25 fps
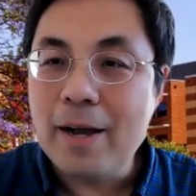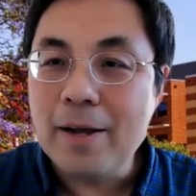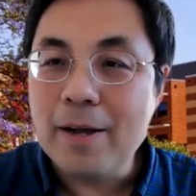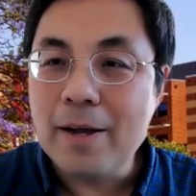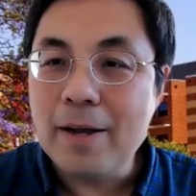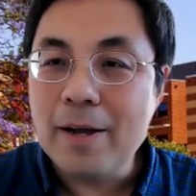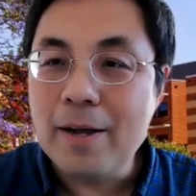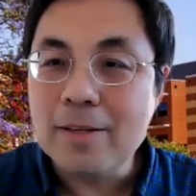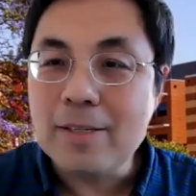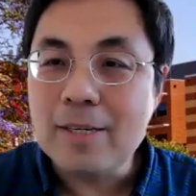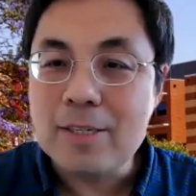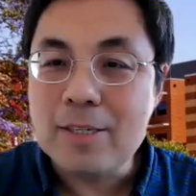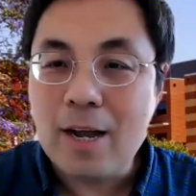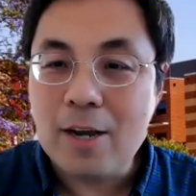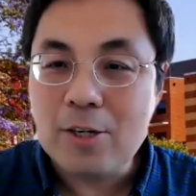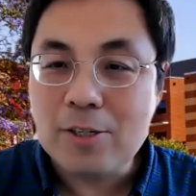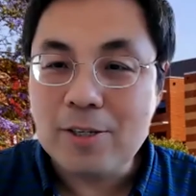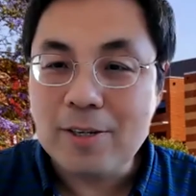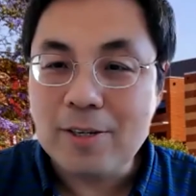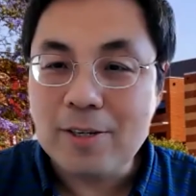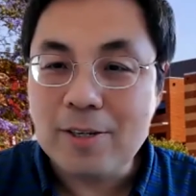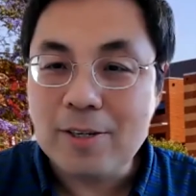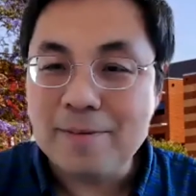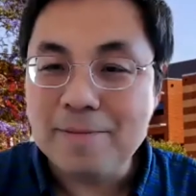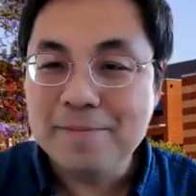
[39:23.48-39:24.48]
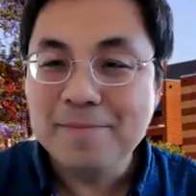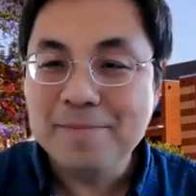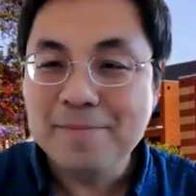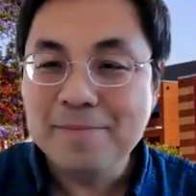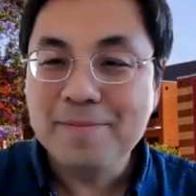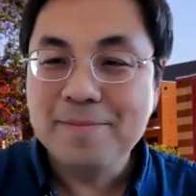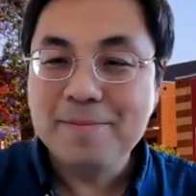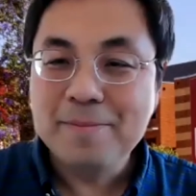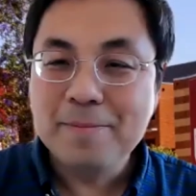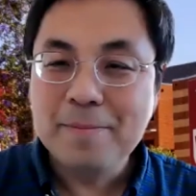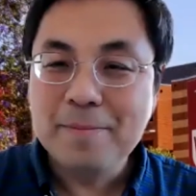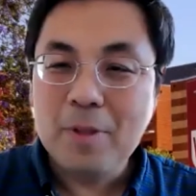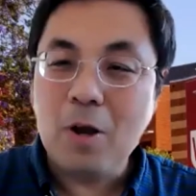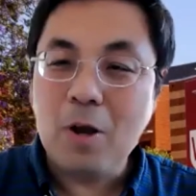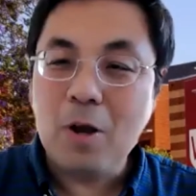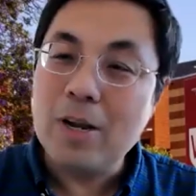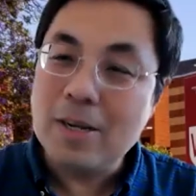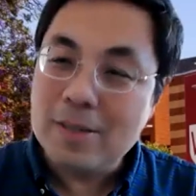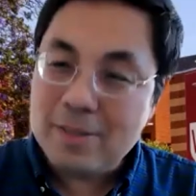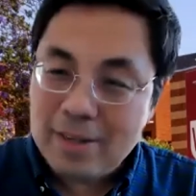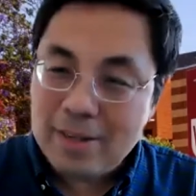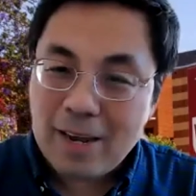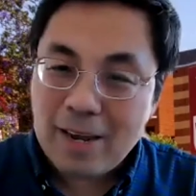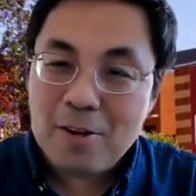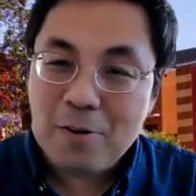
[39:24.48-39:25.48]
discussion. Okay,
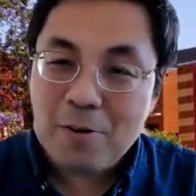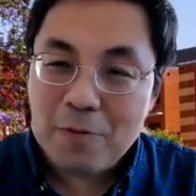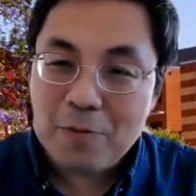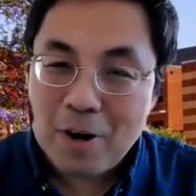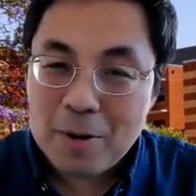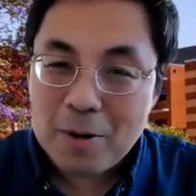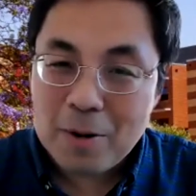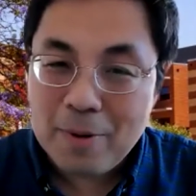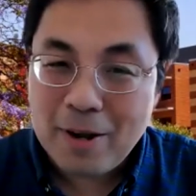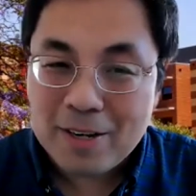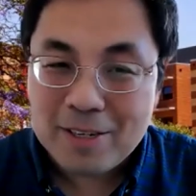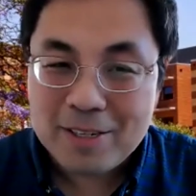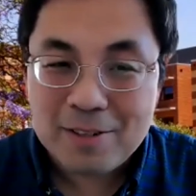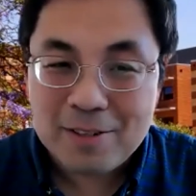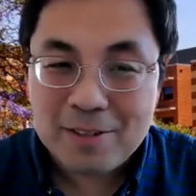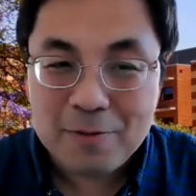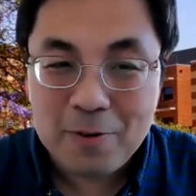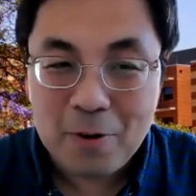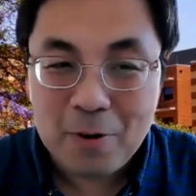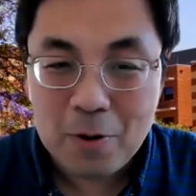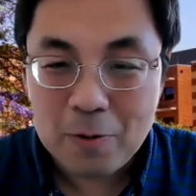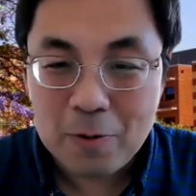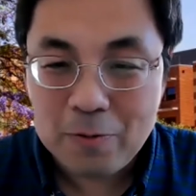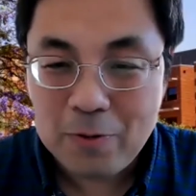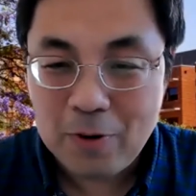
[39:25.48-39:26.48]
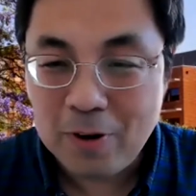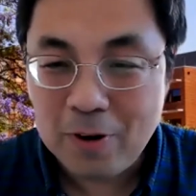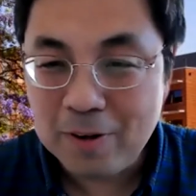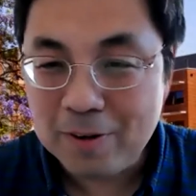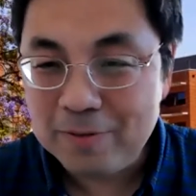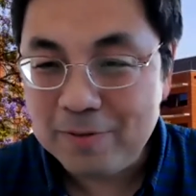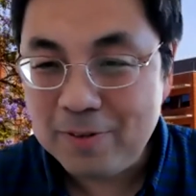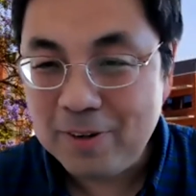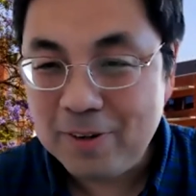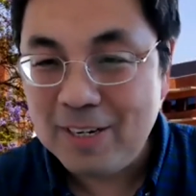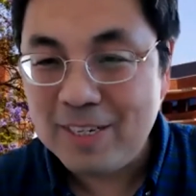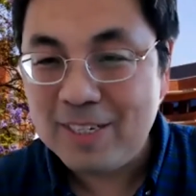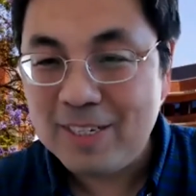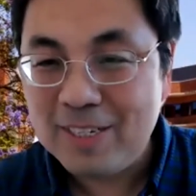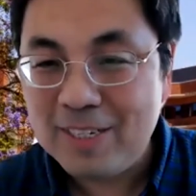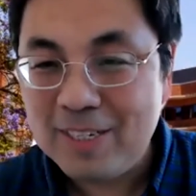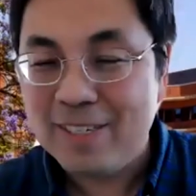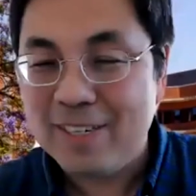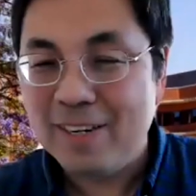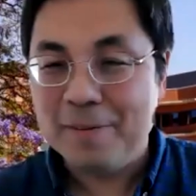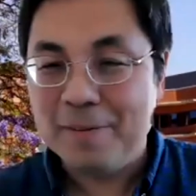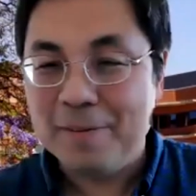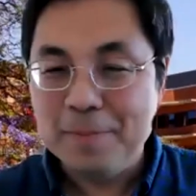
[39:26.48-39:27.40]
thank you very much for listening.